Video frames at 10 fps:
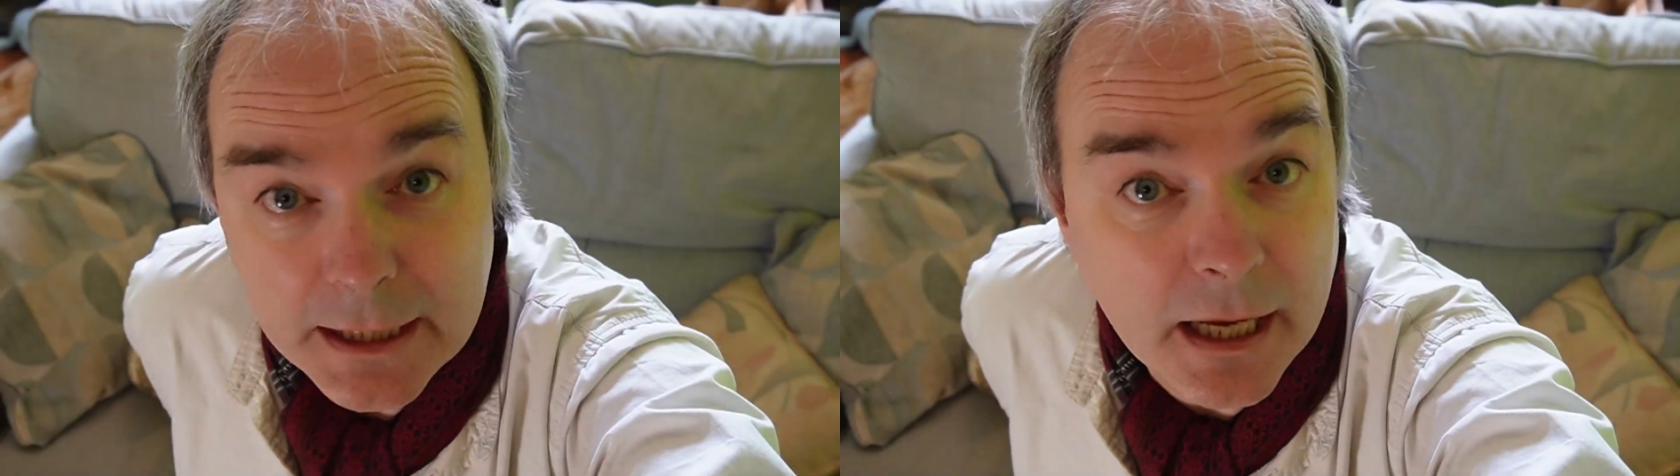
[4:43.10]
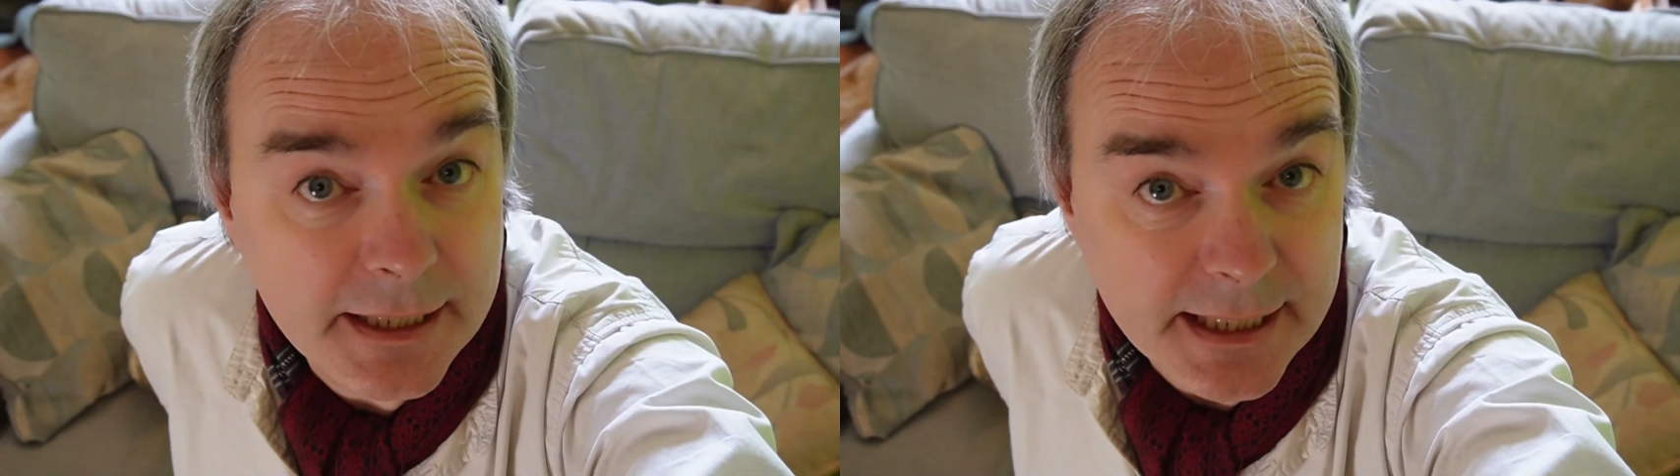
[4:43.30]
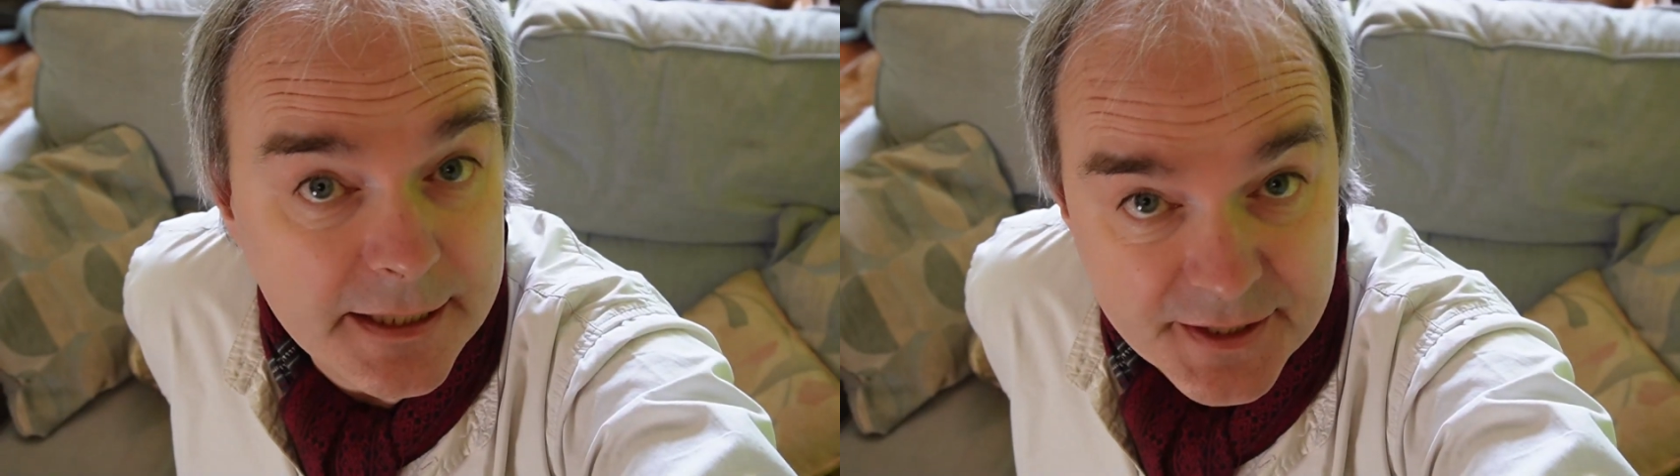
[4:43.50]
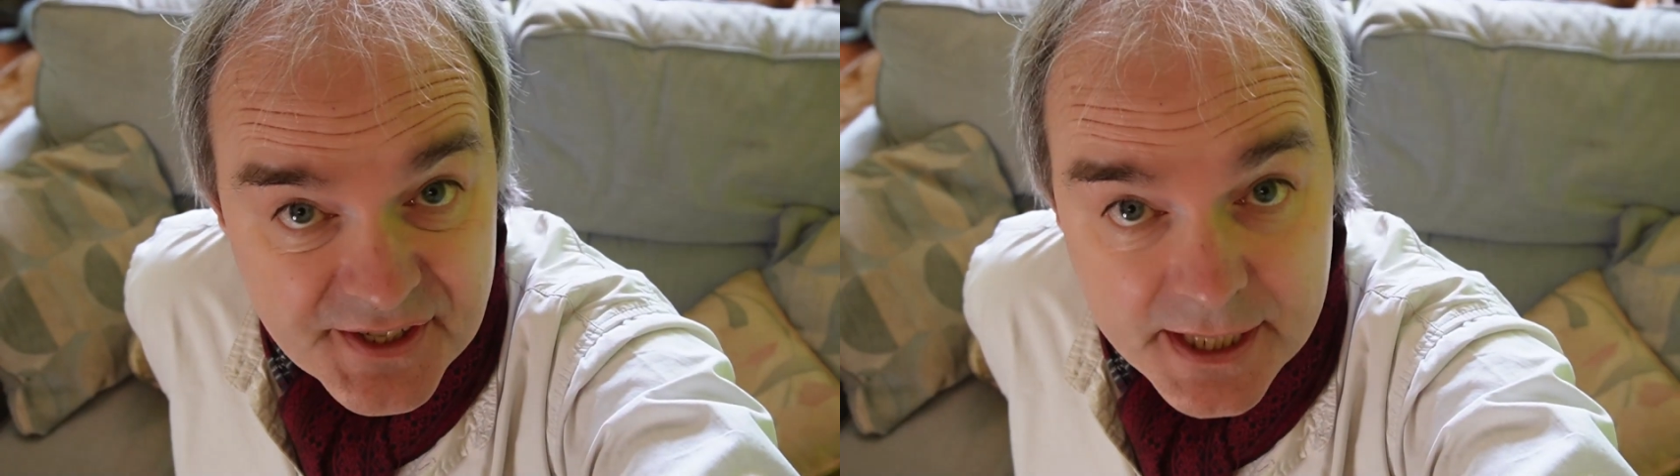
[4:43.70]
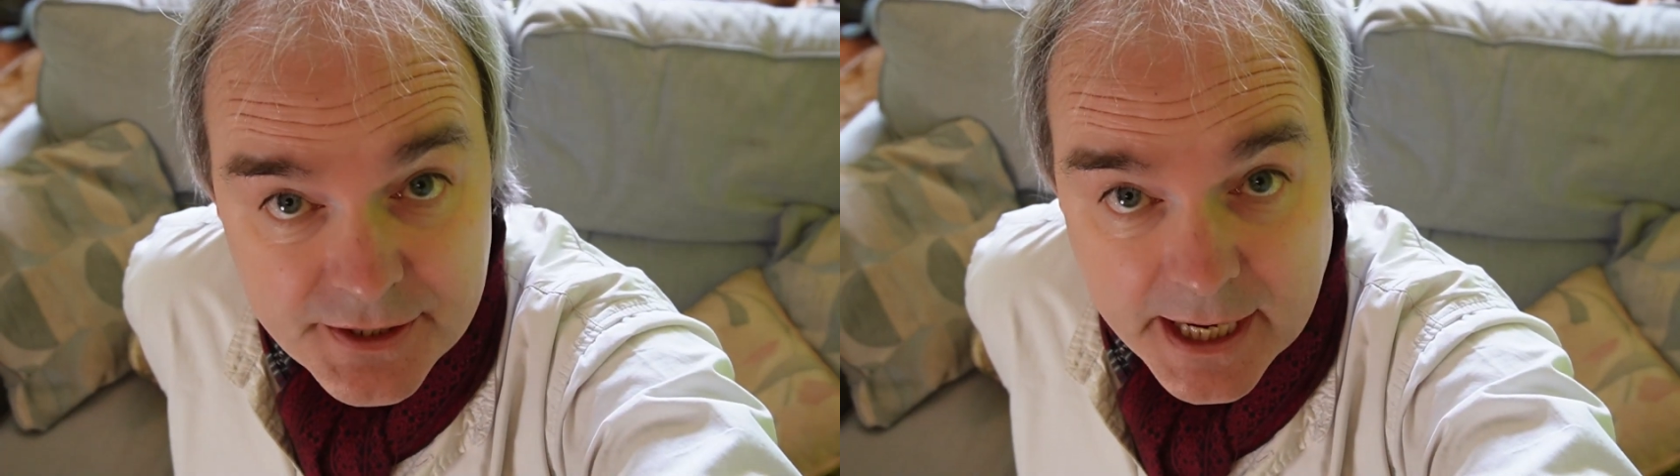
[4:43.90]
I needed to
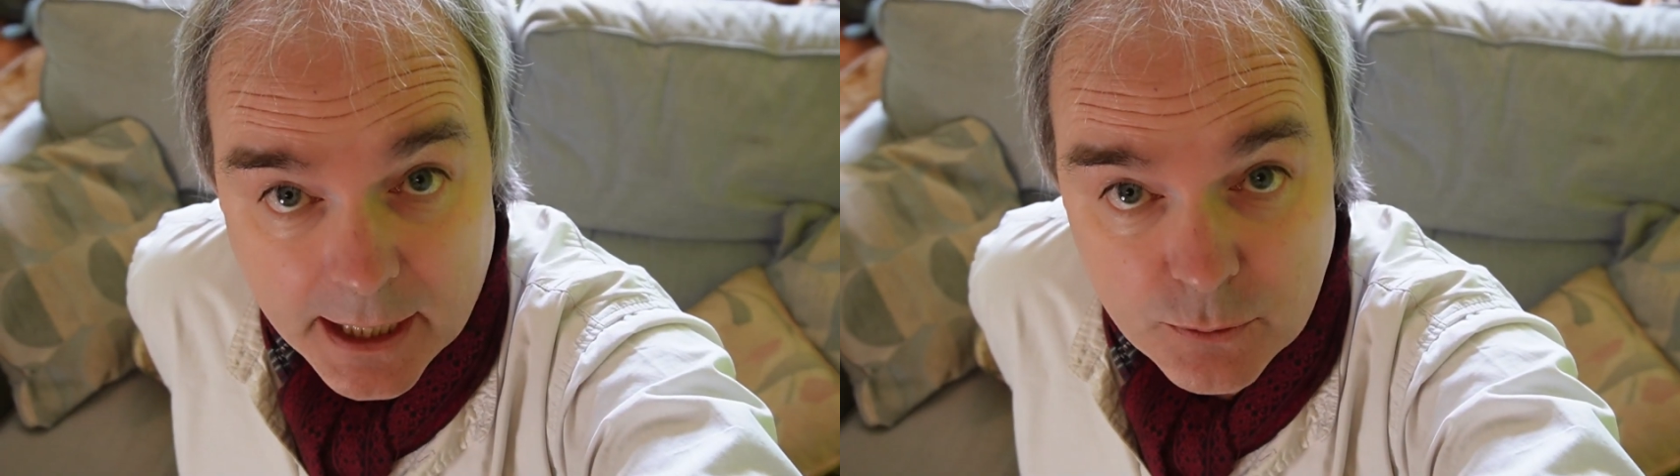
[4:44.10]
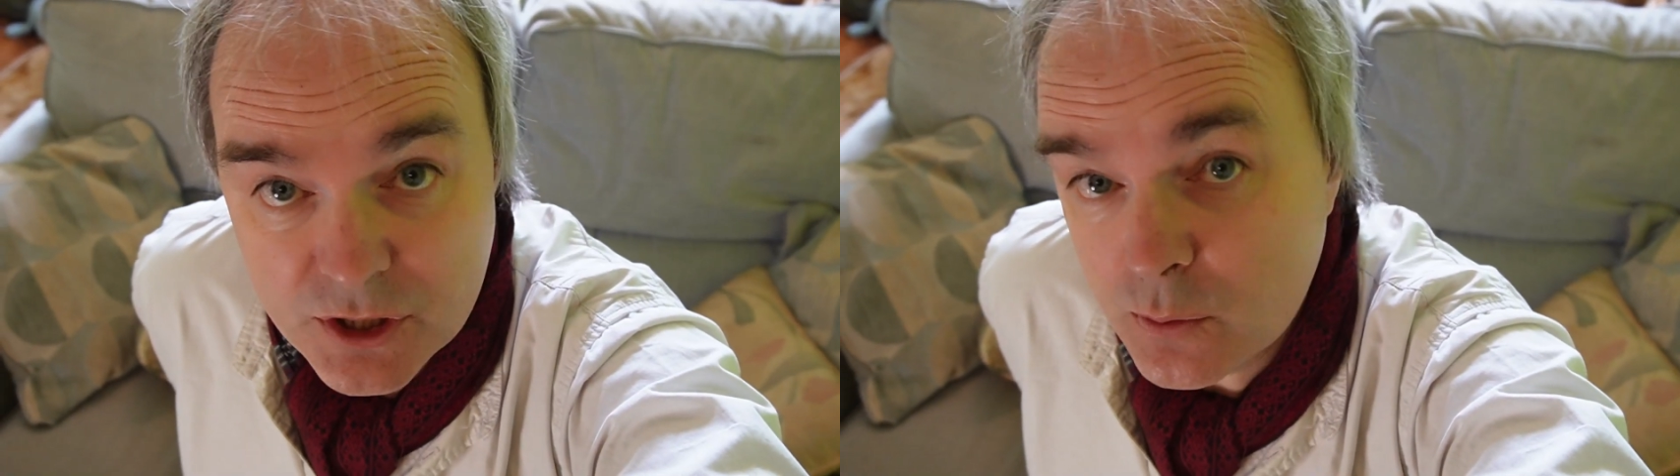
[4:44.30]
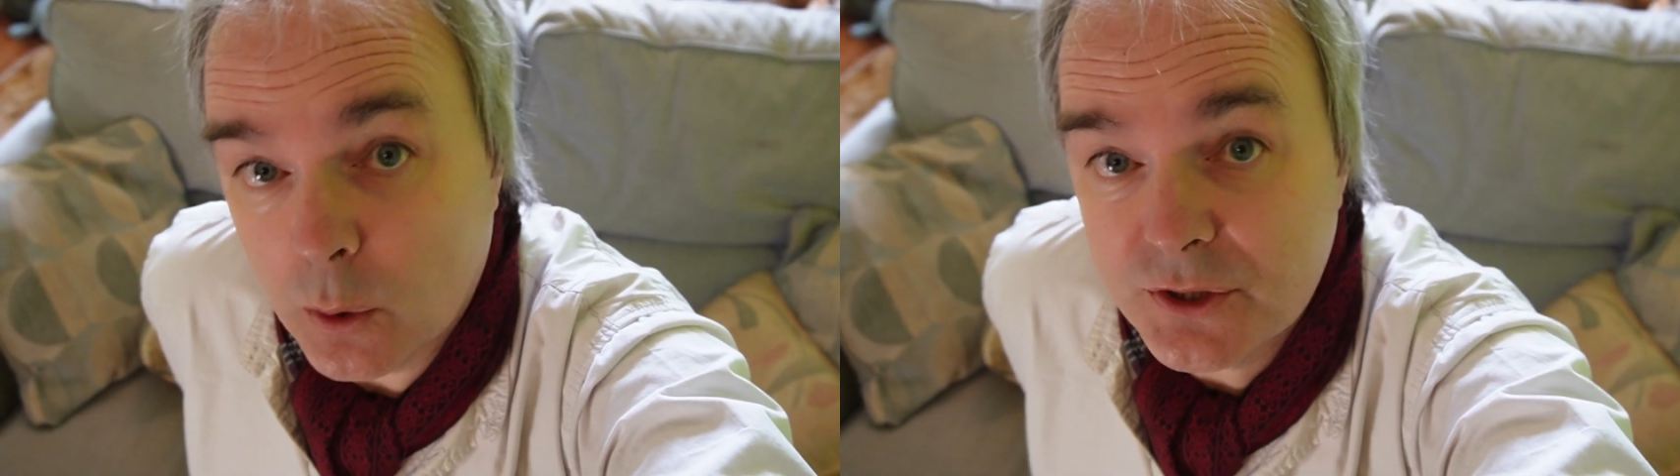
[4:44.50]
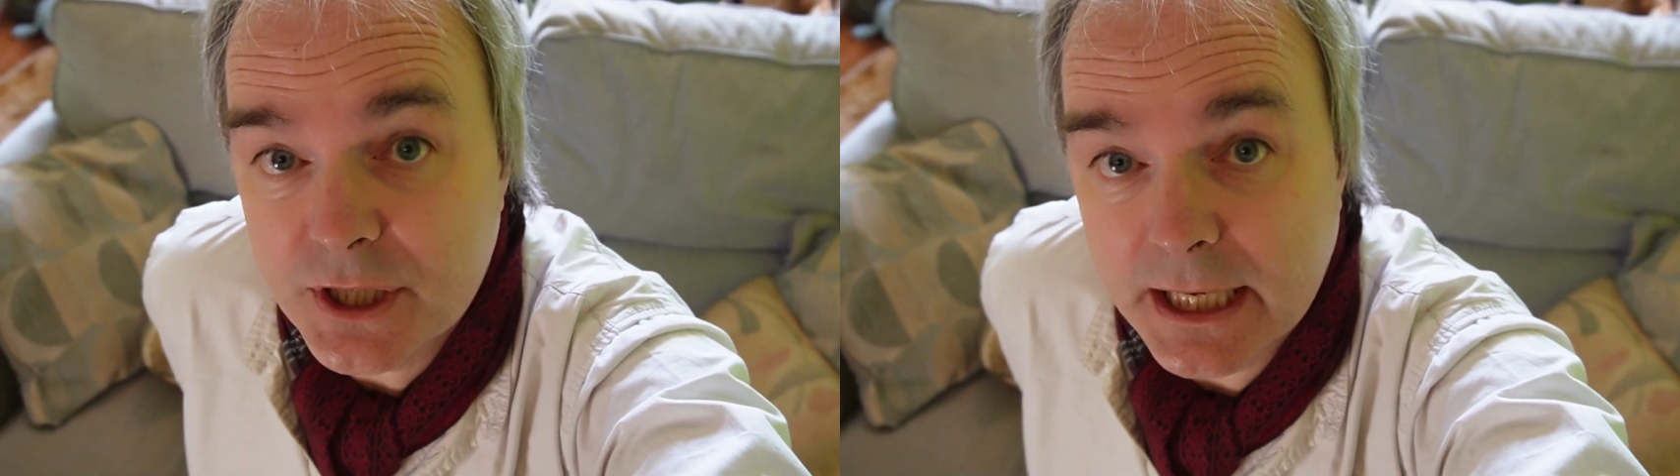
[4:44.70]
sit down just watching